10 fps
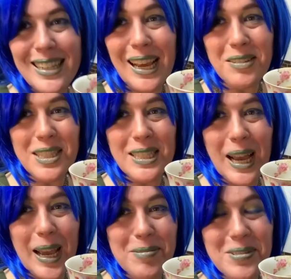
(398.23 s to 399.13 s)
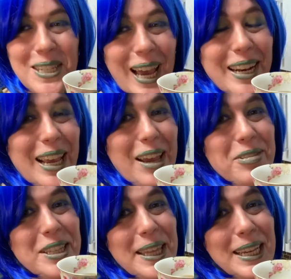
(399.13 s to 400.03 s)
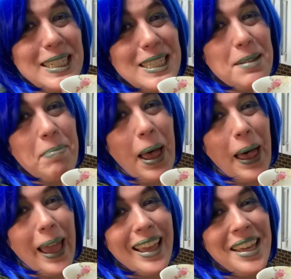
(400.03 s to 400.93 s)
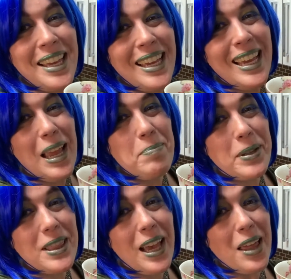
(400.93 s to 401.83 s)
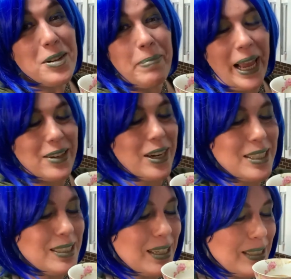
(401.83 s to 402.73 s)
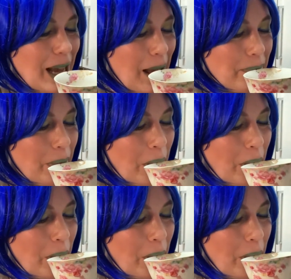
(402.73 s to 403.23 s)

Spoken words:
it's time to add everything into the pie and put the other pie crust on top.